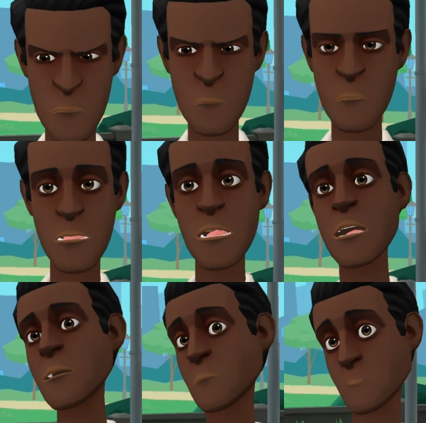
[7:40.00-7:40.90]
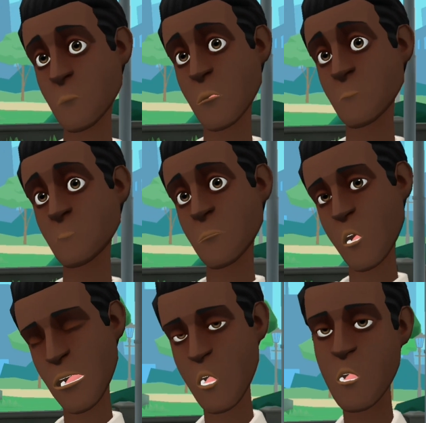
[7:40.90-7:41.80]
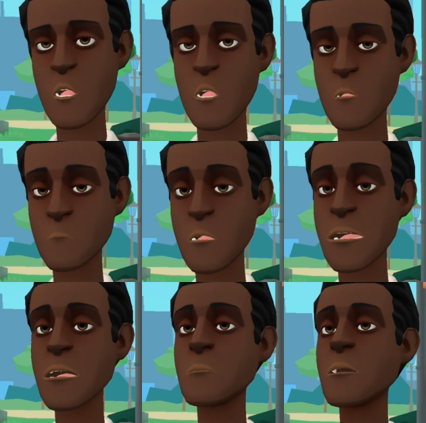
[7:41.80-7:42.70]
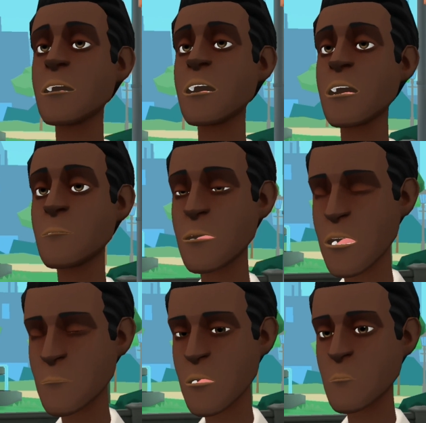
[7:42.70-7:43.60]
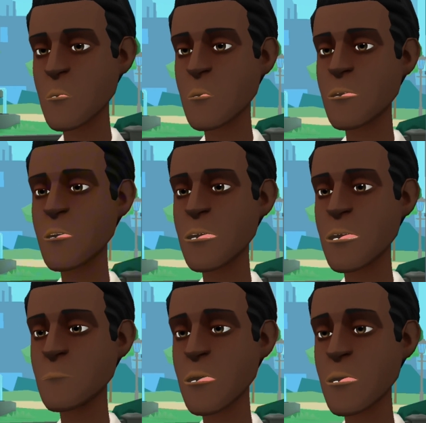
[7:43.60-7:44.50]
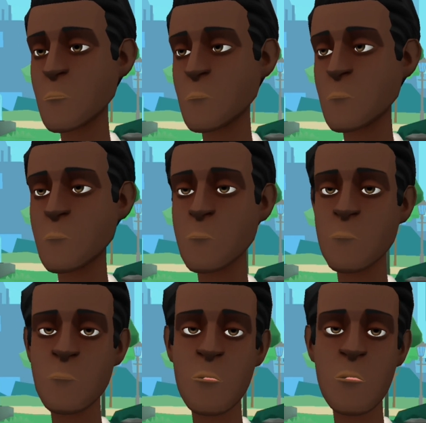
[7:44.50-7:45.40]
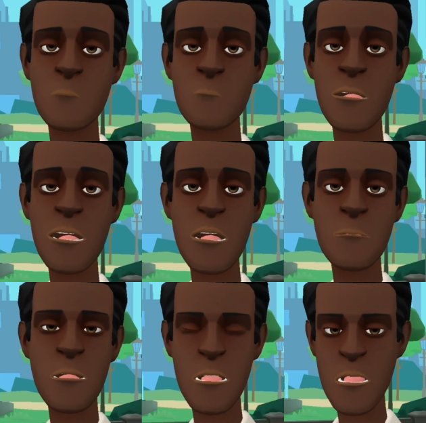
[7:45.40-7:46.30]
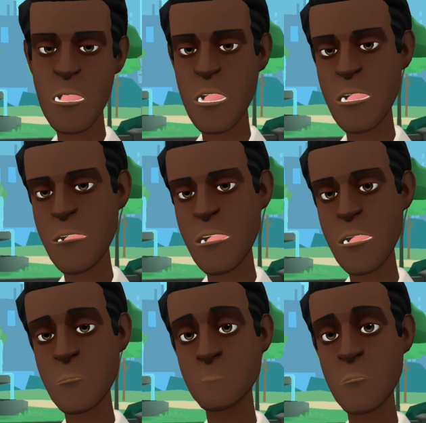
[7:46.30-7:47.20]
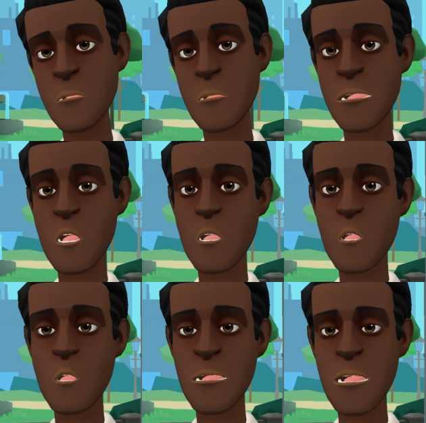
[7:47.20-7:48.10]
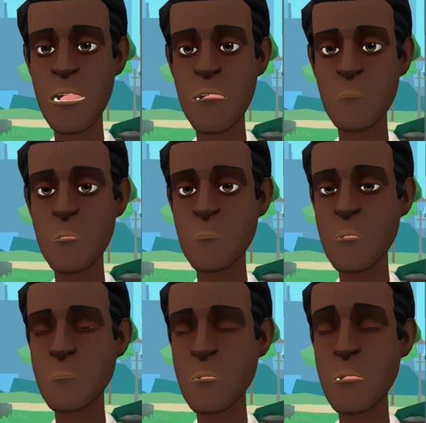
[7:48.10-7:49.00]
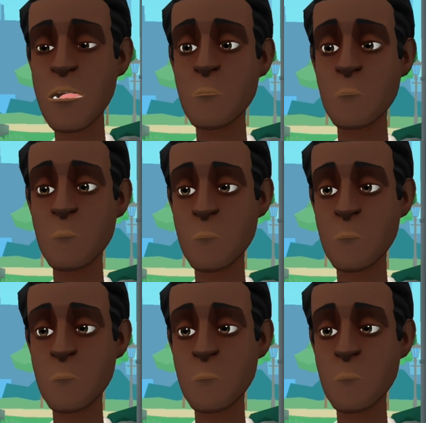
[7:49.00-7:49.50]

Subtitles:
I dunno, maybe he's just used to it, but man was this a missed opportunity. You could have taught so many good lessons to kids about resilience and self-acceptance.